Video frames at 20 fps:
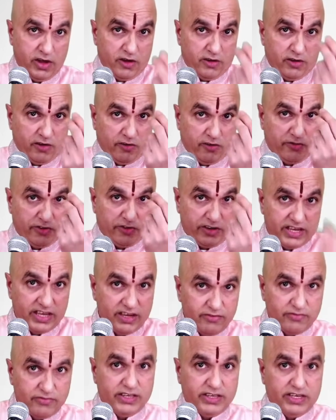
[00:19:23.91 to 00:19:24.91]

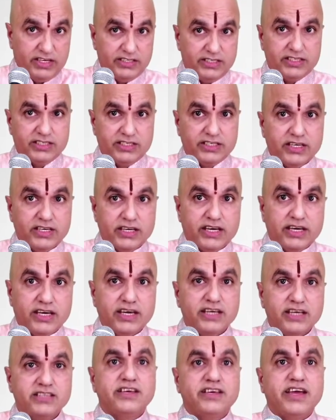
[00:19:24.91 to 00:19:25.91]
Forgiveness
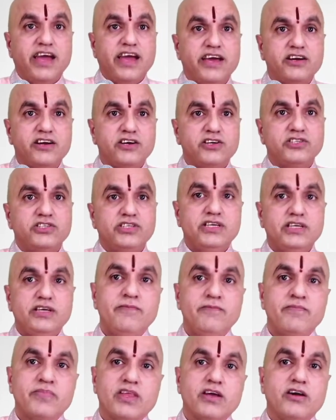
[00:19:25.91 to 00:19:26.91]
is the energy
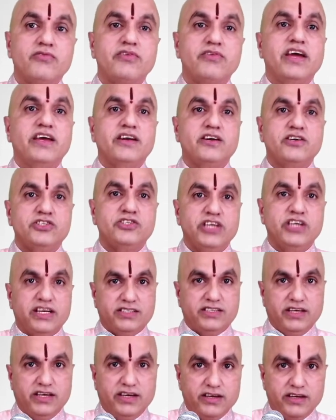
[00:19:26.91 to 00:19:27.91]
of the
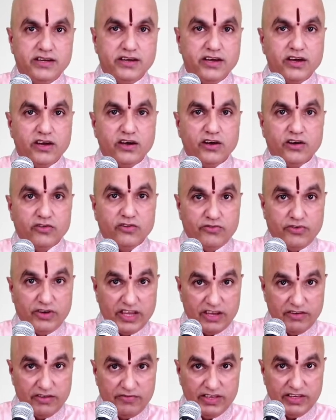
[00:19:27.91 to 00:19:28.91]
energetic.
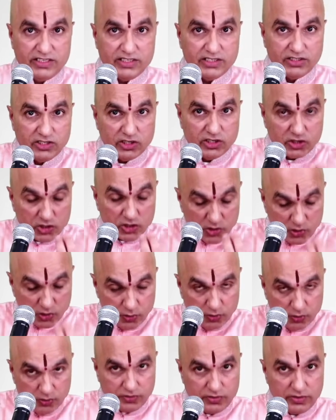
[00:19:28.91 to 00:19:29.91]
Forgiveness is the
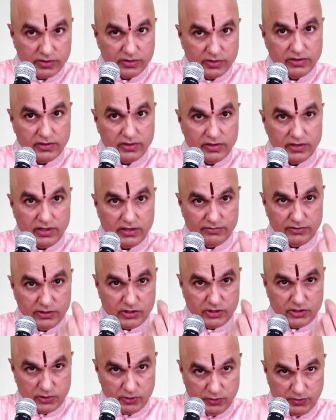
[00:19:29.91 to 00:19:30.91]
truth of the
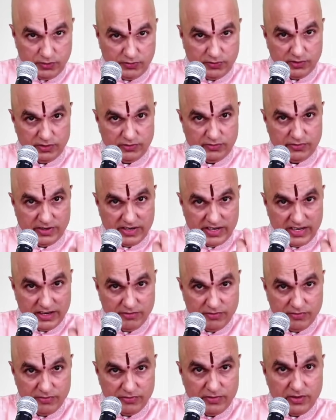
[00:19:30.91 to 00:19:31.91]
truthful. Forgive,
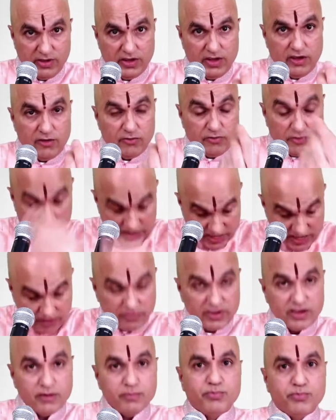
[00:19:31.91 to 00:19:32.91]

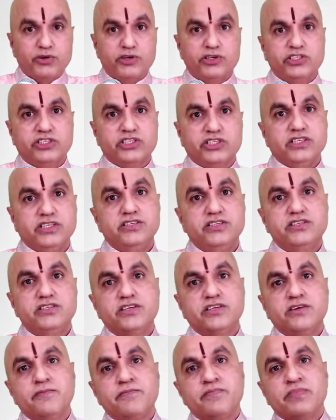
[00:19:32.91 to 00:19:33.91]
forgiving persons
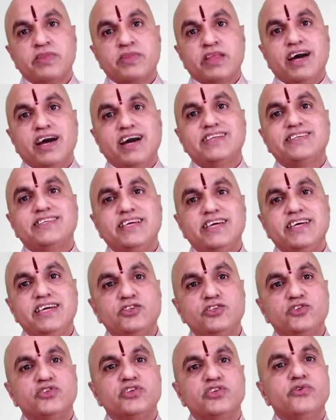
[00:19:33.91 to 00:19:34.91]
attain
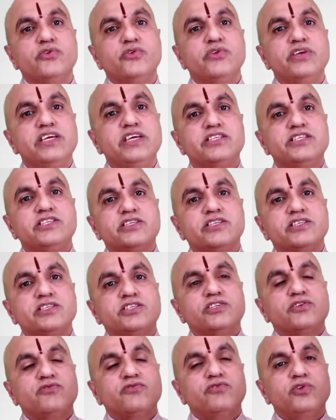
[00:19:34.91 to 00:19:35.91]
to the regions
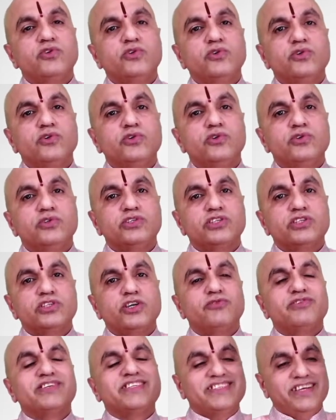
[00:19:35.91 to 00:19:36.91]
of those
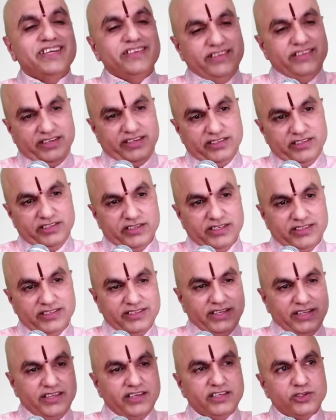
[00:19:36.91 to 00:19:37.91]
of ascetics,
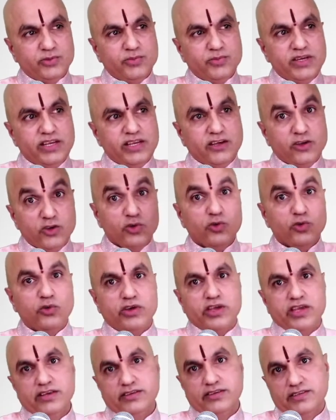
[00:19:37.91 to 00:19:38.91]
ascetics meaning
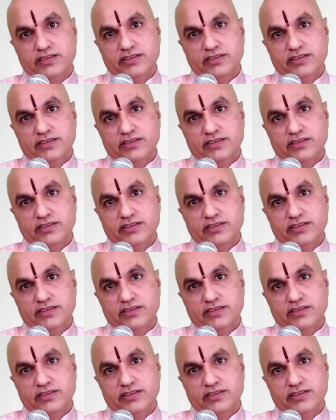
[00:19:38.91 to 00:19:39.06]
yogis,